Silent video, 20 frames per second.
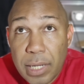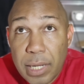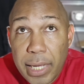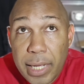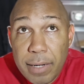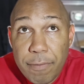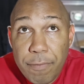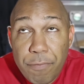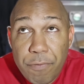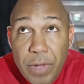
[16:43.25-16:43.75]
I
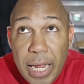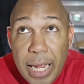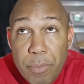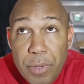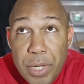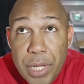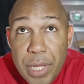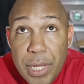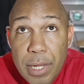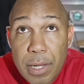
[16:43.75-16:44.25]
had a
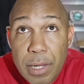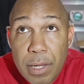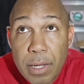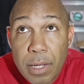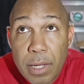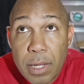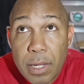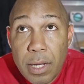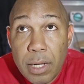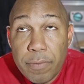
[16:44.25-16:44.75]
family,
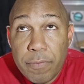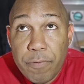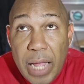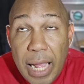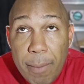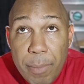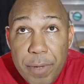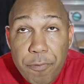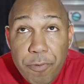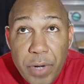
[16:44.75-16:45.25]
a
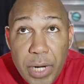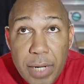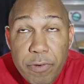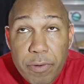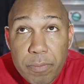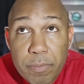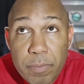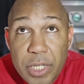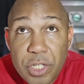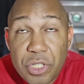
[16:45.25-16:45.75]
family friend
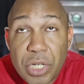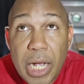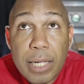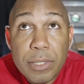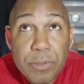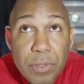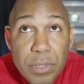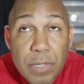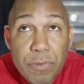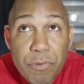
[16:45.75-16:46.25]
from my
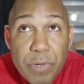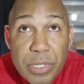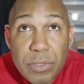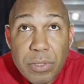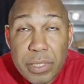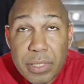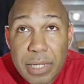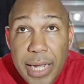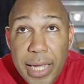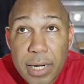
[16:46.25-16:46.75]
childhood that
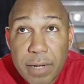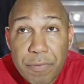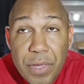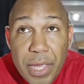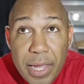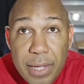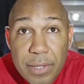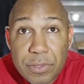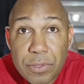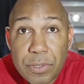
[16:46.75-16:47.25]
recently died of
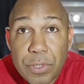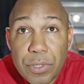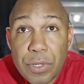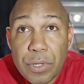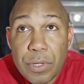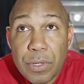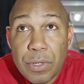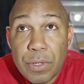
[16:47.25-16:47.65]
cancer.